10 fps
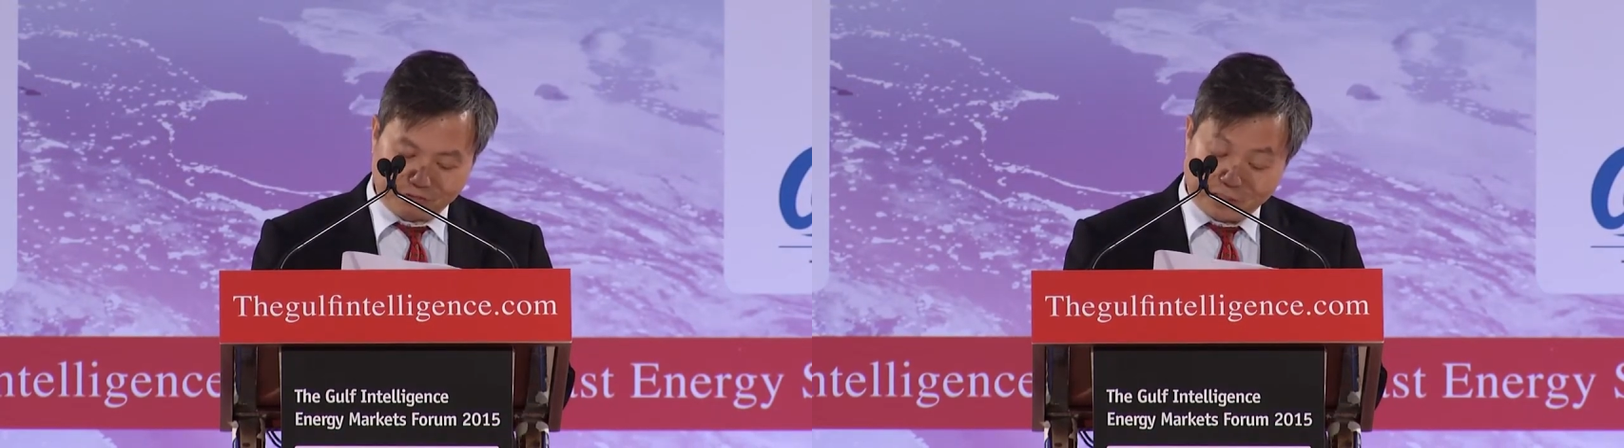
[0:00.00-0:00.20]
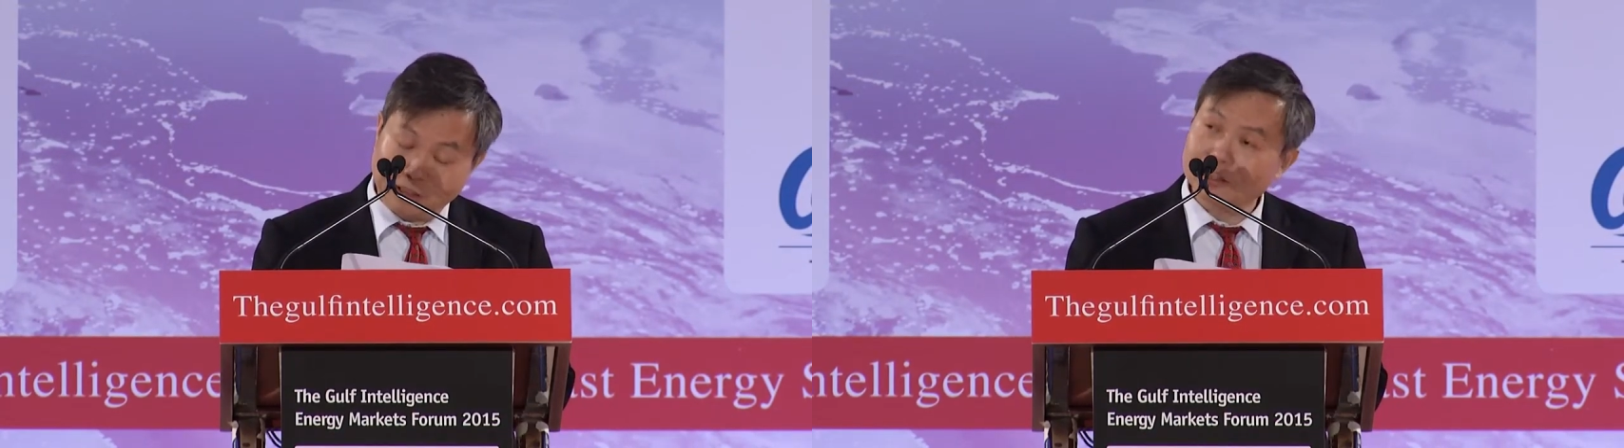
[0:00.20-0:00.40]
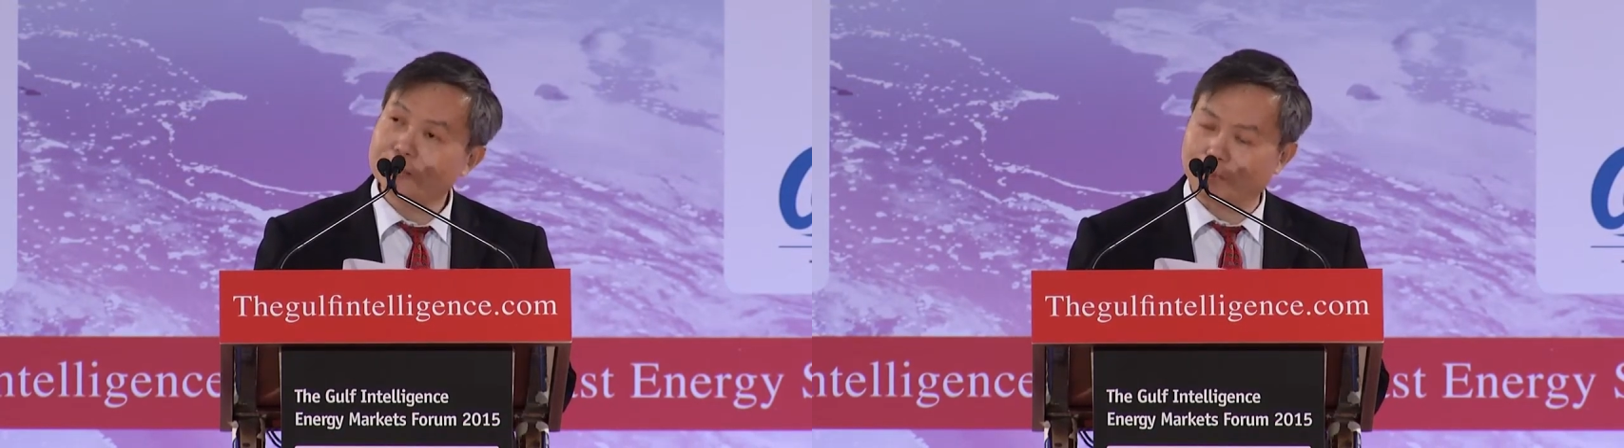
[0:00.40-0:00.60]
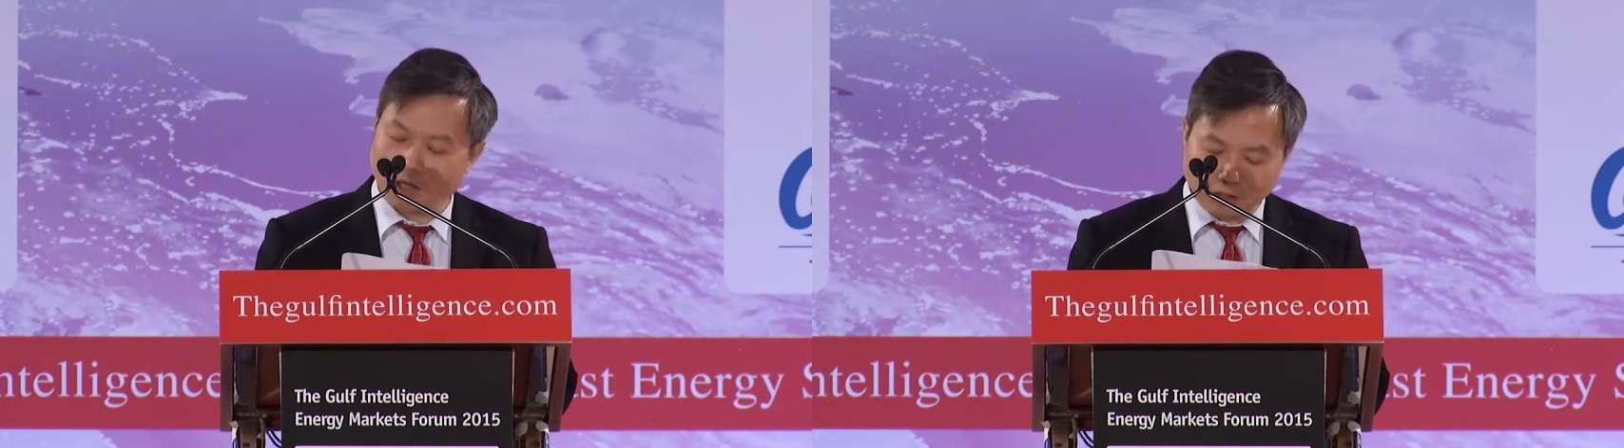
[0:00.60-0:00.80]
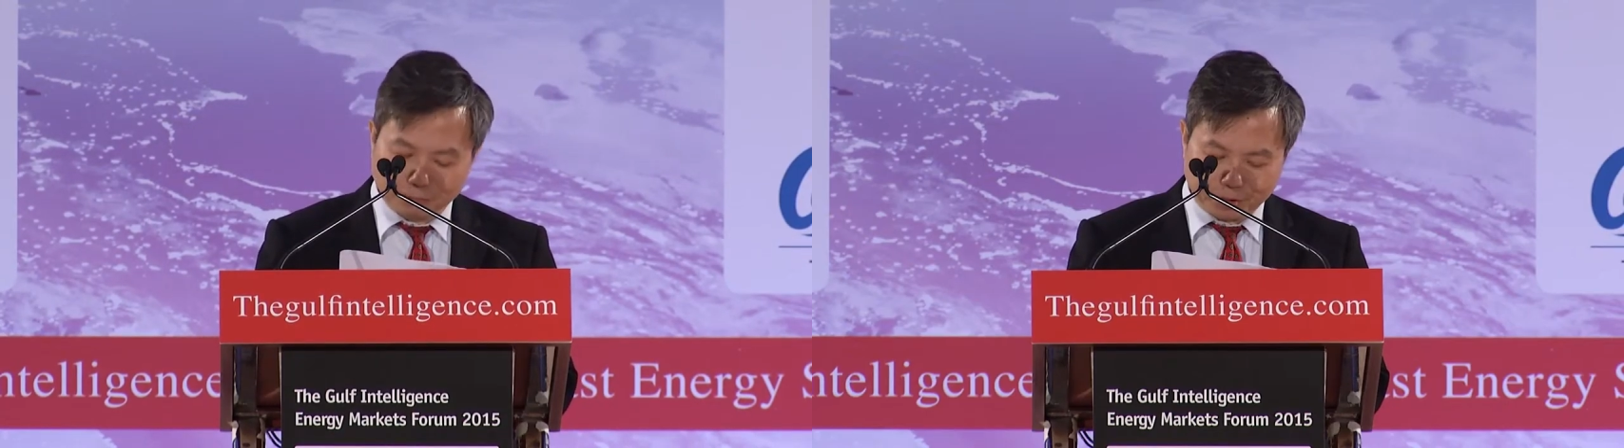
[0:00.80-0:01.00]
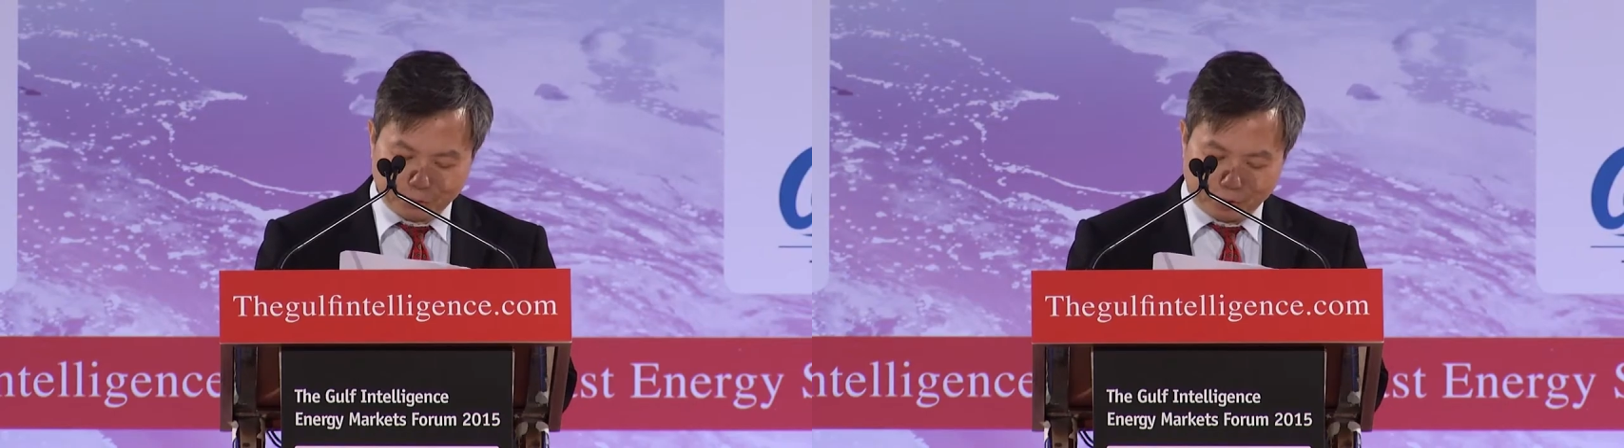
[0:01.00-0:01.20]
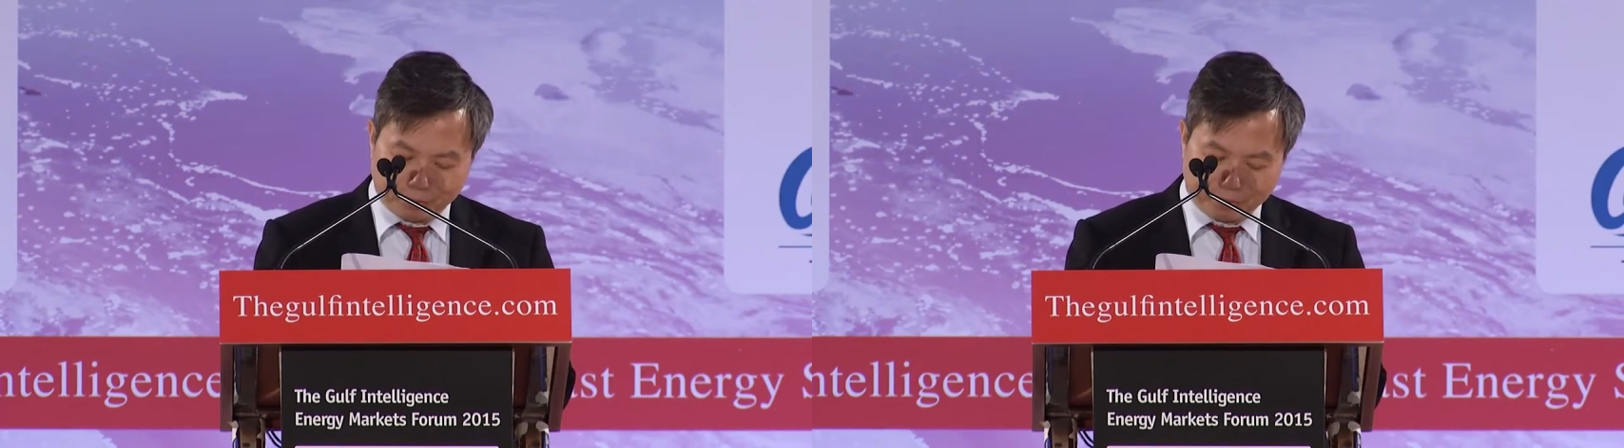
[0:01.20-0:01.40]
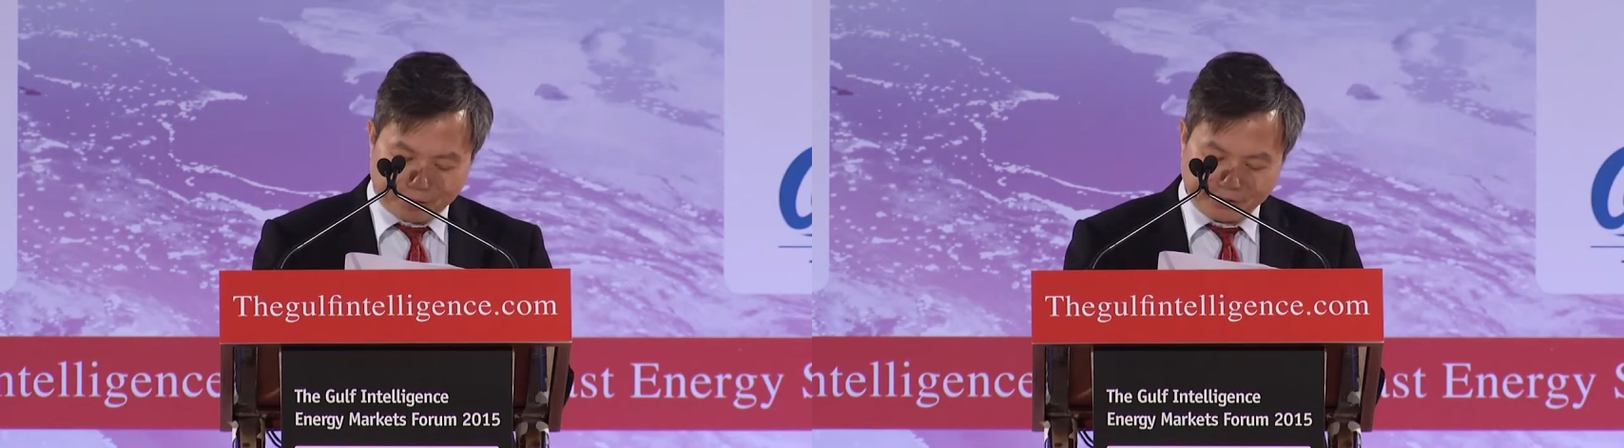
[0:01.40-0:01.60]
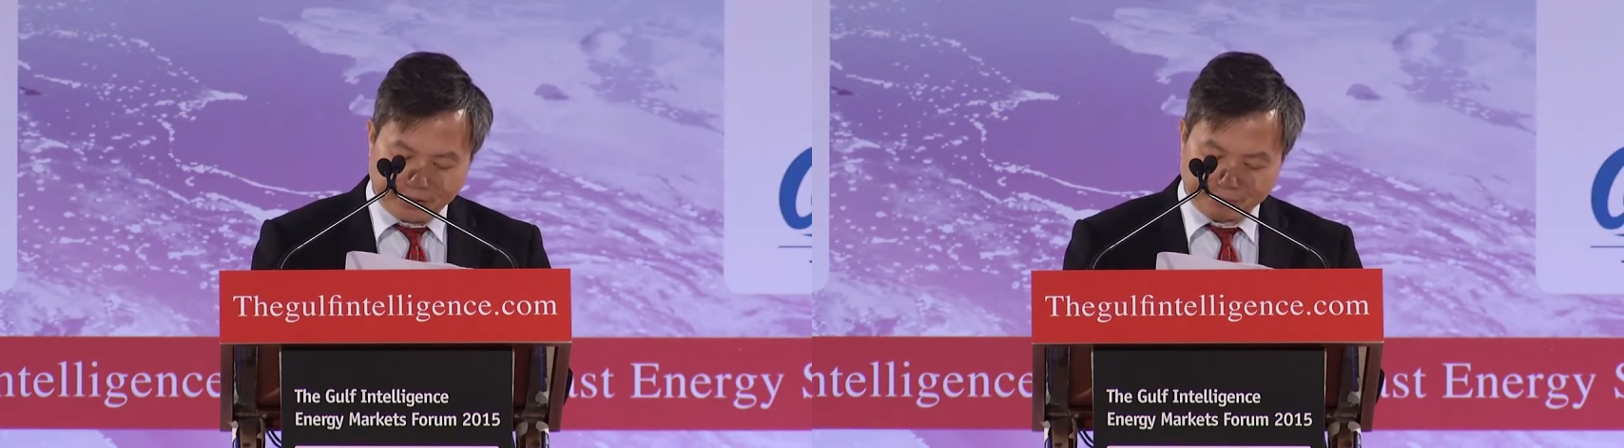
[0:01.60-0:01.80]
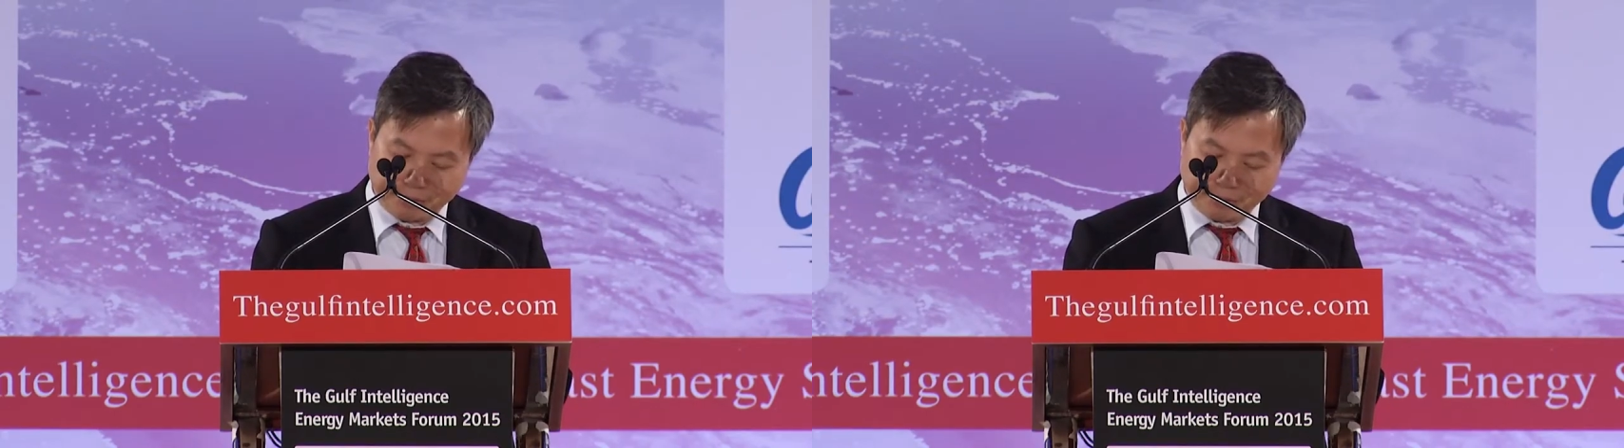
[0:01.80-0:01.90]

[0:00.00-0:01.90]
and possibly will be maintained